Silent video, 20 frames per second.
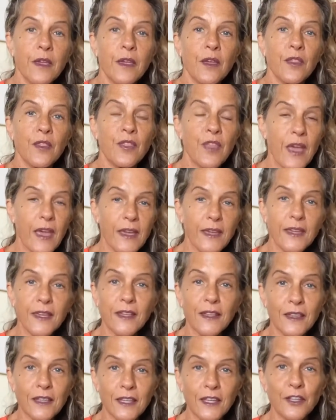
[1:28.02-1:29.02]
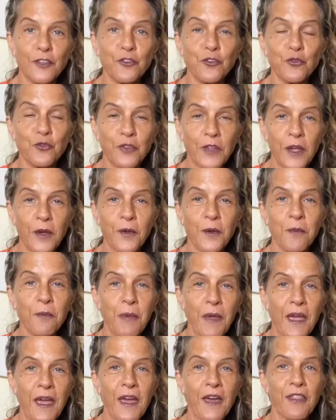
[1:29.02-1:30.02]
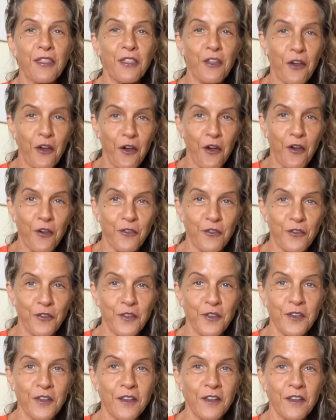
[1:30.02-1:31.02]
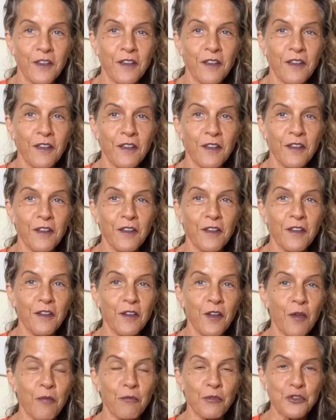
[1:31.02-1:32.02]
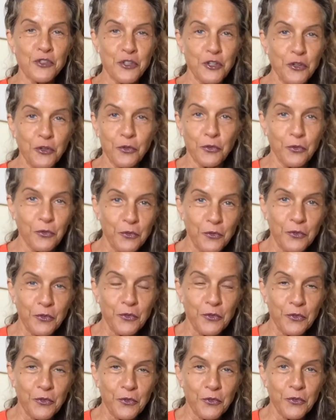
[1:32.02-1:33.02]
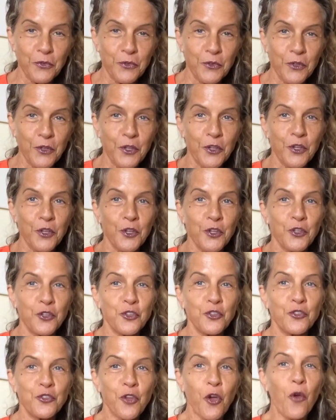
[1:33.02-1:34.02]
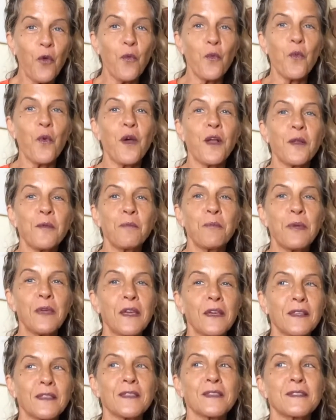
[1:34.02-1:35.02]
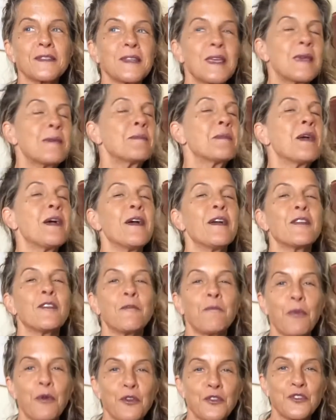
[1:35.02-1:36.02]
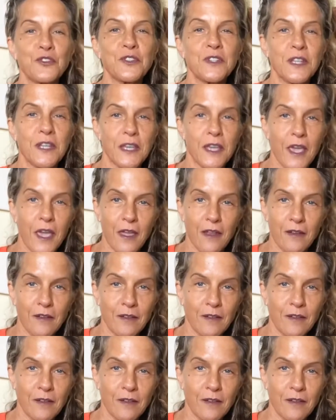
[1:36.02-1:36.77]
That can lead you down a path of number 2. You don't want to pick the same kind of person again